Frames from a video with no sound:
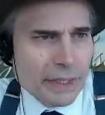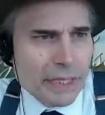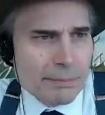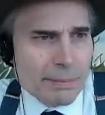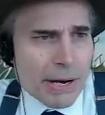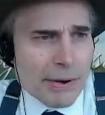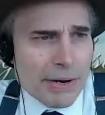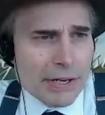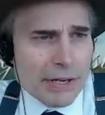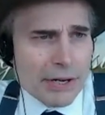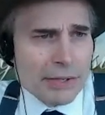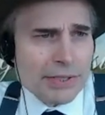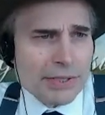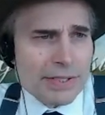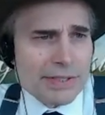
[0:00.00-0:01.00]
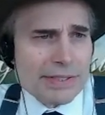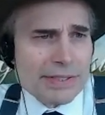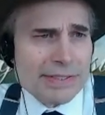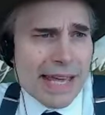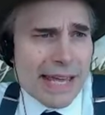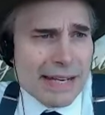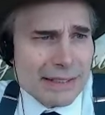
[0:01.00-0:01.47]
Mary goes to the
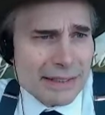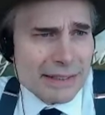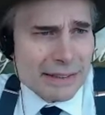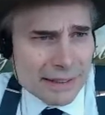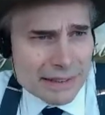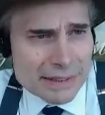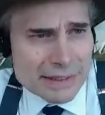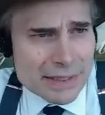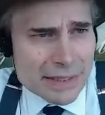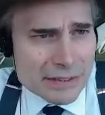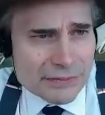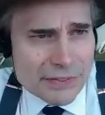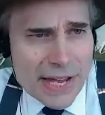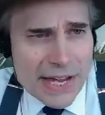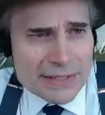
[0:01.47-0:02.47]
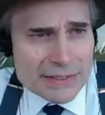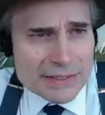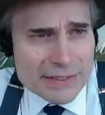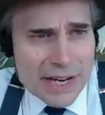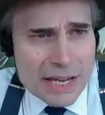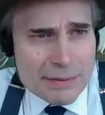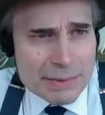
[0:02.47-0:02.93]
estate and finds
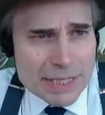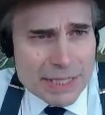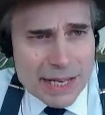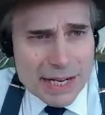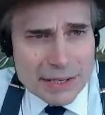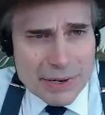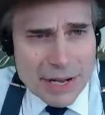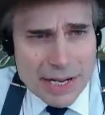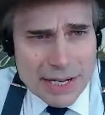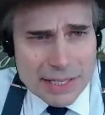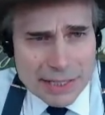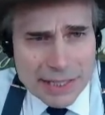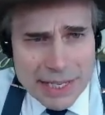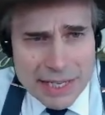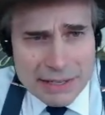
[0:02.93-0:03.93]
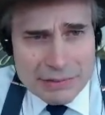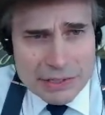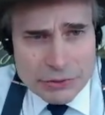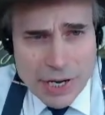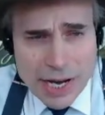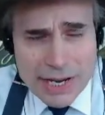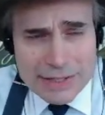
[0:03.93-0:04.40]
Jamie getting ready to leave
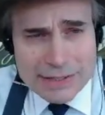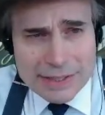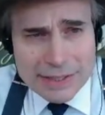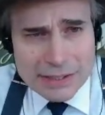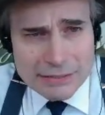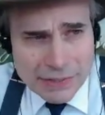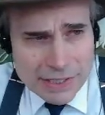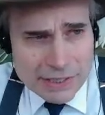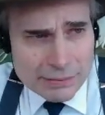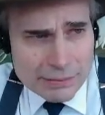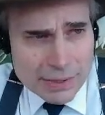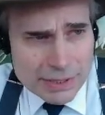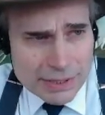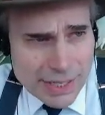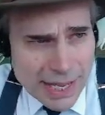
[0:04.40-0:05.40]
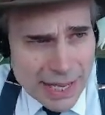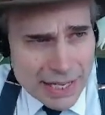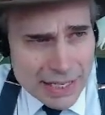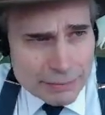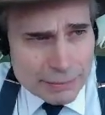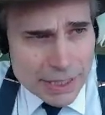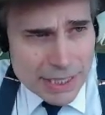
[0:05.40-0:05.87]
and tries to convince him to
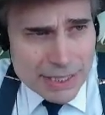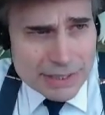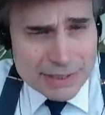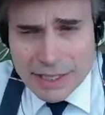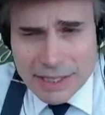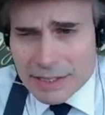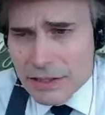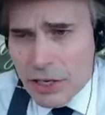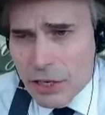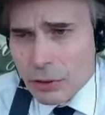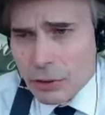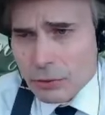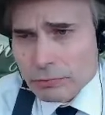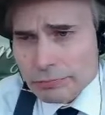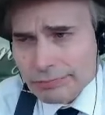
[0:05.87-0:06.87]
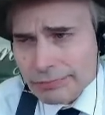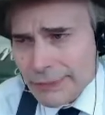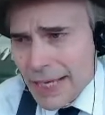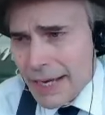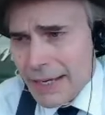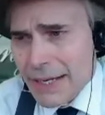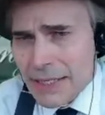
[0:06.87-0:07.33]
stay, but he says, "No,
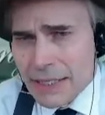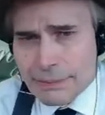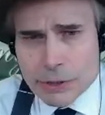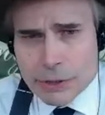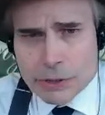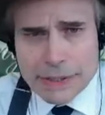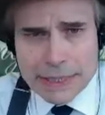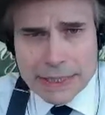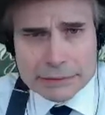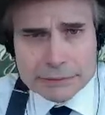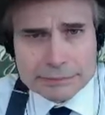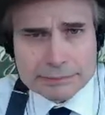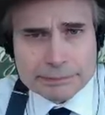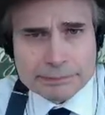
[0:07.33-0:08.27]
I need to move on."